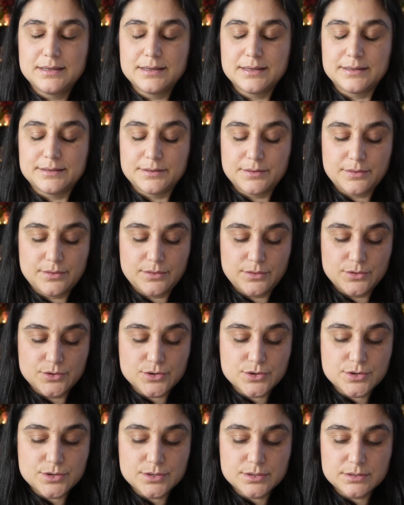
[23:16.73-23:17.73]
And a
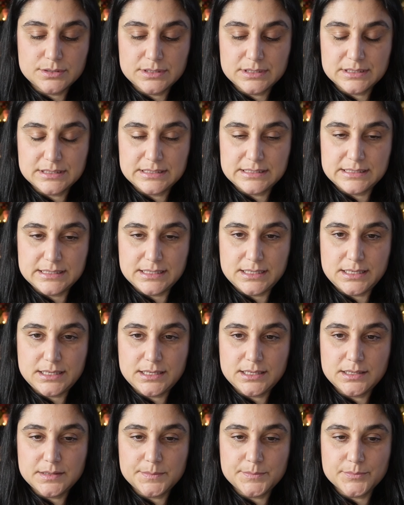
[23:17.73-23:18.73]
third
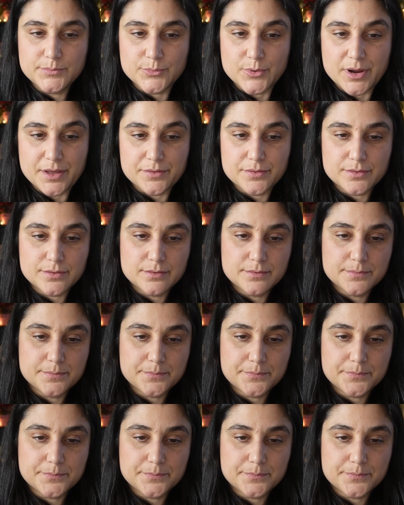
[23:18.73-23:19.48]
deep breath.